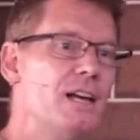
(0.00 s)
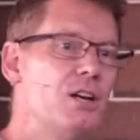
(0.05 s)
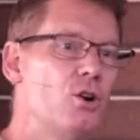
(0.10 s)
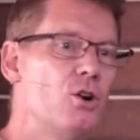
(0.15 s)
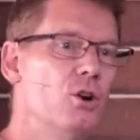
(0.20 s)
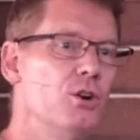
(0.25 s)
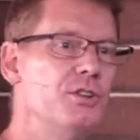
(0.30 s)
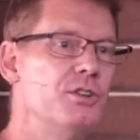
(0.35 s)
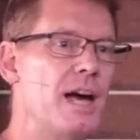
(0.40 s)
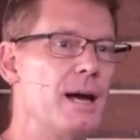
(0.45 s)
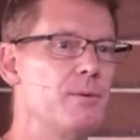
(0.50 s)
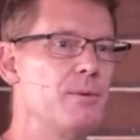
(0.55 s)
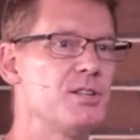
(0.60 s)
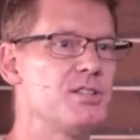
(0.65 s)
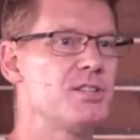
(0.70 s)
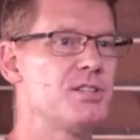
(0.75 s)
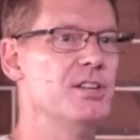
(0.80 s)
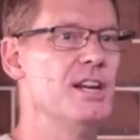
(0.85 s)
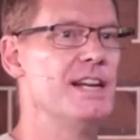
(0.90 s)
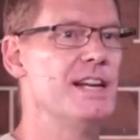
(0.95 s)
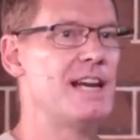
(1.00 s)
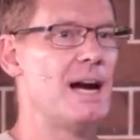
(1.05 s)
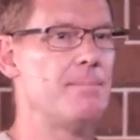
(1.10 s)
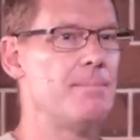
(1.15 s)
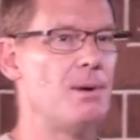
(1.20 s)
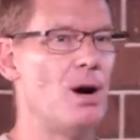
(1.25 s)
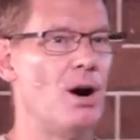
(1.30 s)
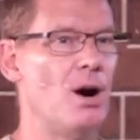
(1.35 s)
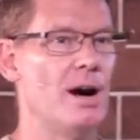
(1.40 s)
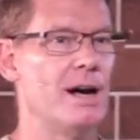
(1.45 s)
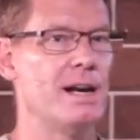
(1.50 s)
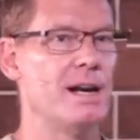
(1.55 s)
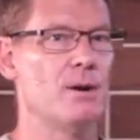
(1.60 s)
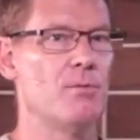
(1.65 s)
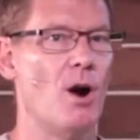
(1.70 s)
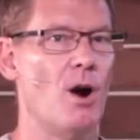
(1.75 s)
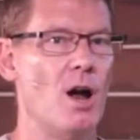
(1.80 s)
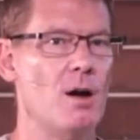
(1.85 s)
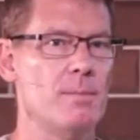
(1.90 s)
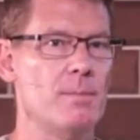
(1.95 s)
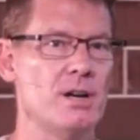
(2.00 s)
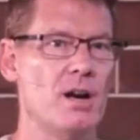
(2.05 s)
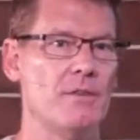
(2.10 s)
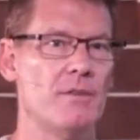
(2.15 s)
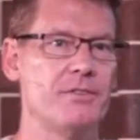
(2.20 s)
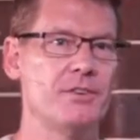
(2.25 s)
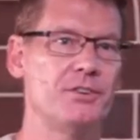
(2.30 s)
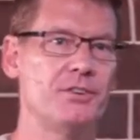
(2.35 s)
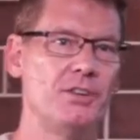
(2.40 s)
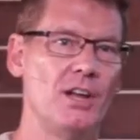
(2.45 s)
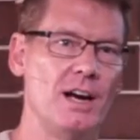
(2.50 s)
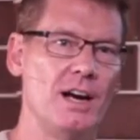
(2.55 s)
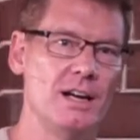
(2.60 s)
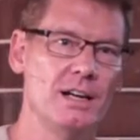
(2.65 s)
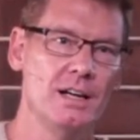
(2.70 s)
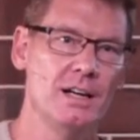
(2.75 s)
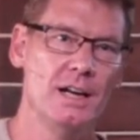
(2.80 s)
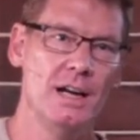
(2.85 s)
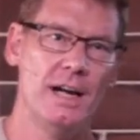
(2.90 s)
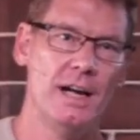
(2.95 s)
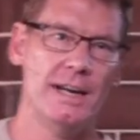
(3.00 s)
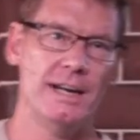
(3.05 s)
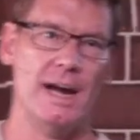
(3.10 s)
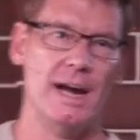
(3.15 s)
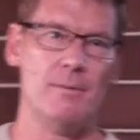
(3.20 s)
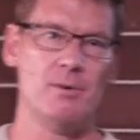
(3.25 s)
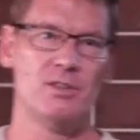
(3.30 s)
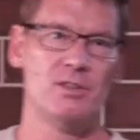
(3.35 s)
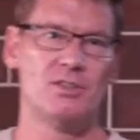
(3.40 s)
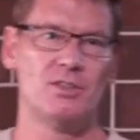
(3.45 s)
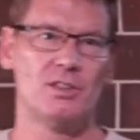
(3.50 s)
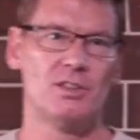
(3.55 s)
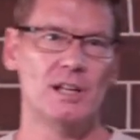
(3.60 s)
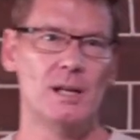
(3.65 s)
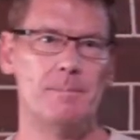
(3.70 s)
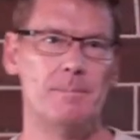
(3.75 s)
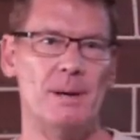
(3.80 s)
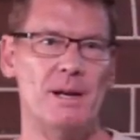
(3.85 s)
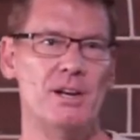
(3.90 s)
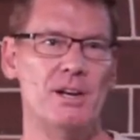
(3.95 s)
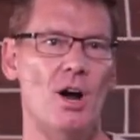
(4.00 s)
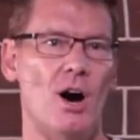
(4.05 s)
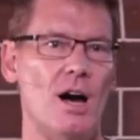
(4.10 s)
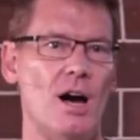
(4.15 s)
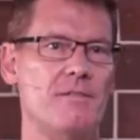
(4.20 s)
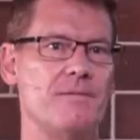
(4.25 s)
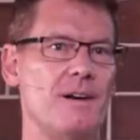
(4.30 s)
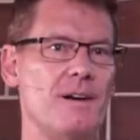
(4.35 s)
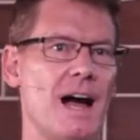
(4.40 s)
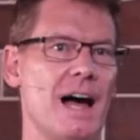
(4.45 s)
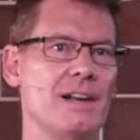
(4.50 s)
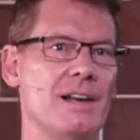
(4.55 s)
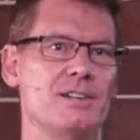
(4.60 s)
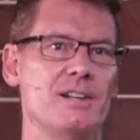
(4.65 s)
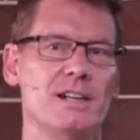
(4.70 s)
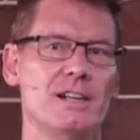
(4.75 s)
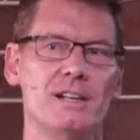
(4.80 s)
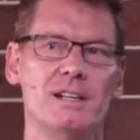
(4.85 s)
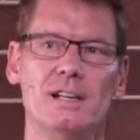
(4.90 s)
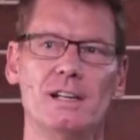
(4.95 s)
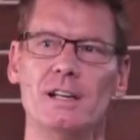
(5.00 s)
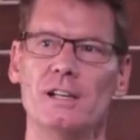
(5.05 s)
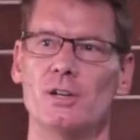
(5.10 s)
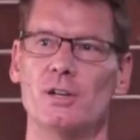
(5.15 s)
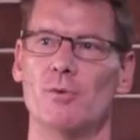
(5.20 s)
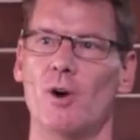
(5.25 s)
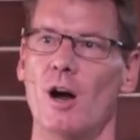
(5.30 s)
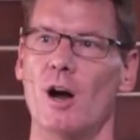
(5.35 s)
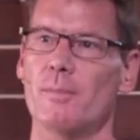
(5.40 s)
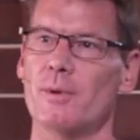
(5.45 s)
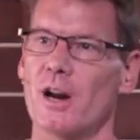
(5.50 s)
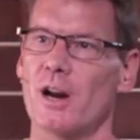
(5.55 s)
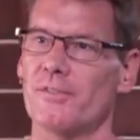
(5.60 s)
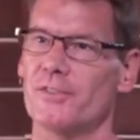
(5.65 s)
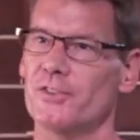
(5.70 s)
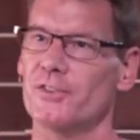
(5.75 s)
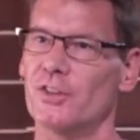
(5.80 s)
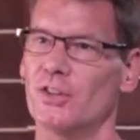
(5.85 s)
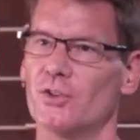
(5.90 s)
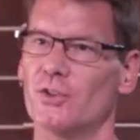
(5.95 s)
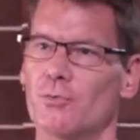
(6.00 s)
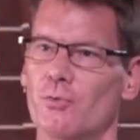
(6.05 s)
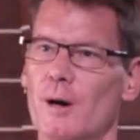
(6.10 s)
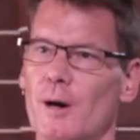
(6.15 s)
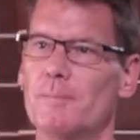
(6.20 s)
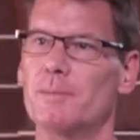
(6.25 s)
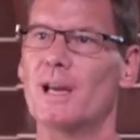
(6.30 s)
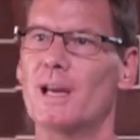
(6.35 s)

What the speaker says: could, they would sneak up behind a Roman officer and they would slip a knife under the Roman officer's rib